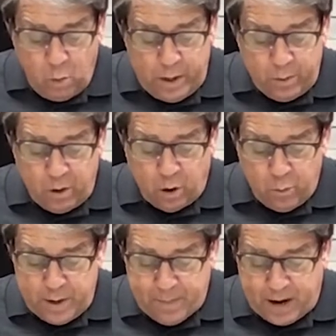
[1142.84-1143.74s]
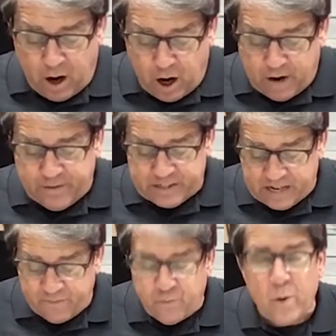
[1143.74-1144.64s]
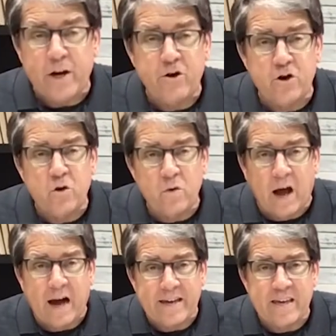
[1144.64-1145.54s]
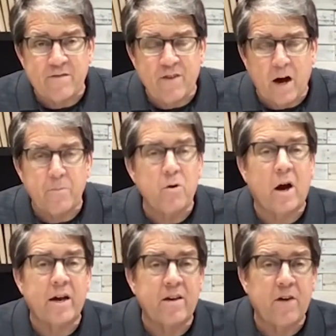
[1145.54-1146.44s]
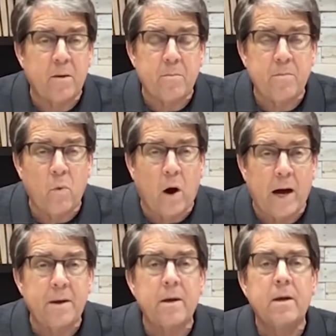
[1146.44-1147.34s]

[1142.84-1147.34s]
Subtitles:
we will reap our harvest if we do not give up. Do not give up what?